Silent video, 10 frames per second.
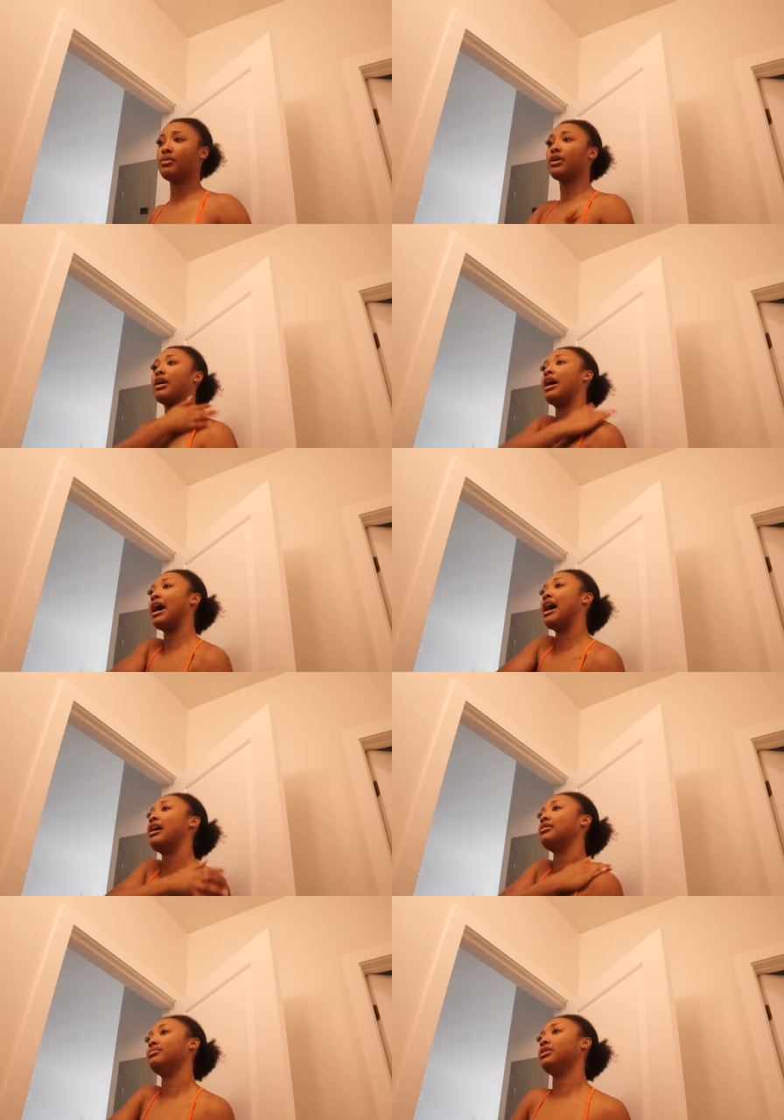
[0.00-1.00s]
wear a
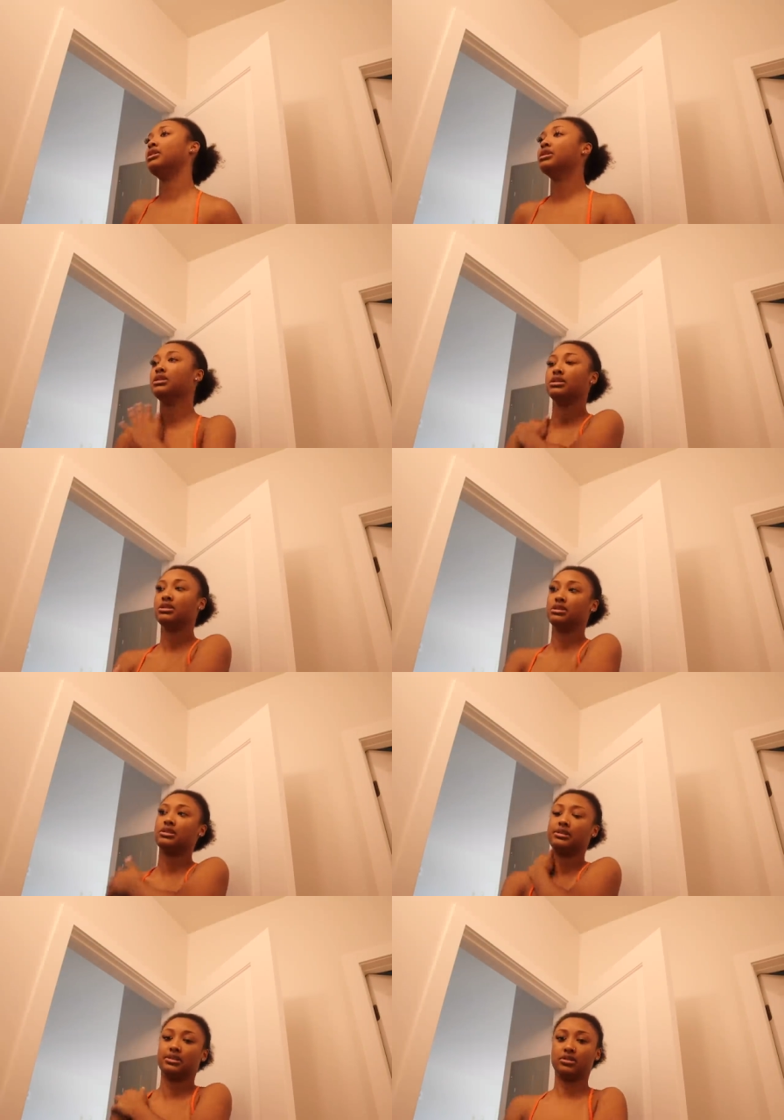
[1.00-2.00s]
hat
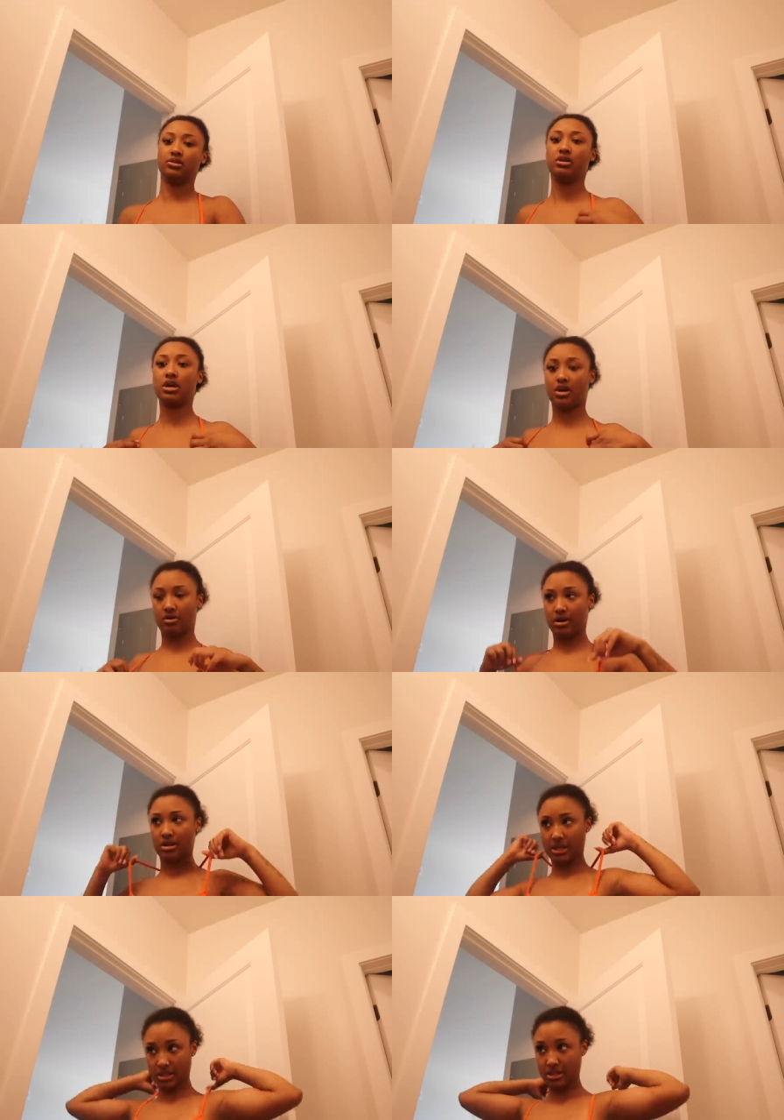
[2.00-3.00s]
because you can't go out
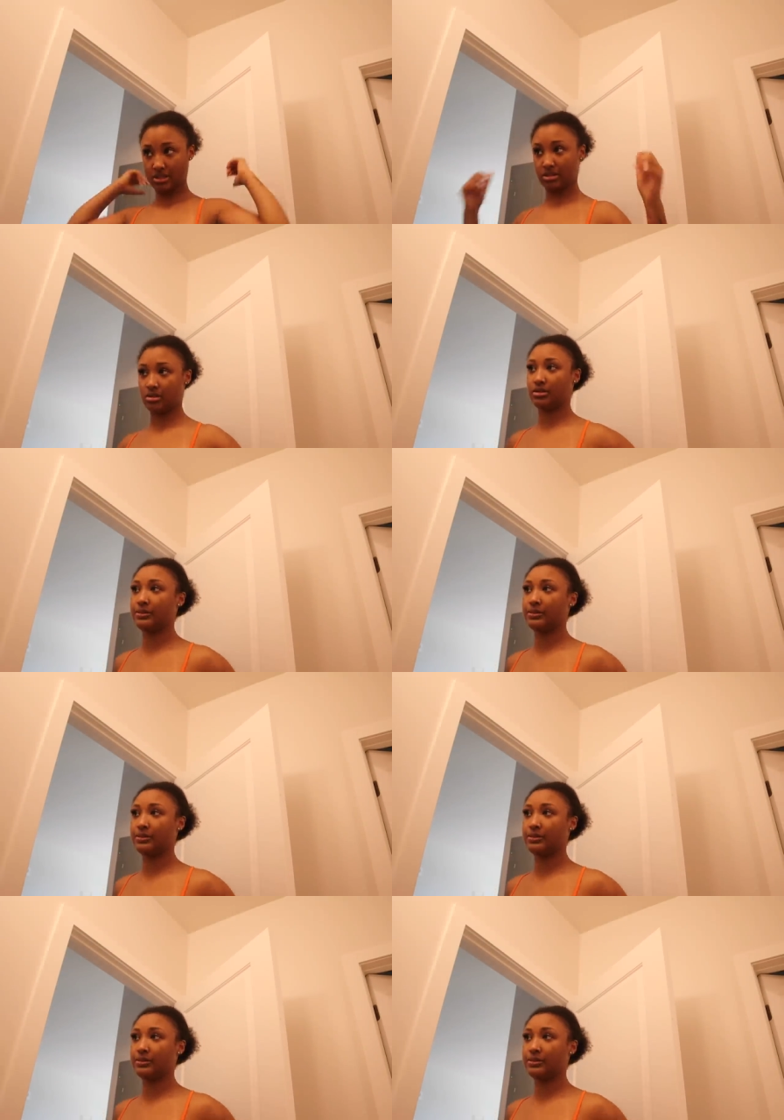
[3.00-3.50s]
like this.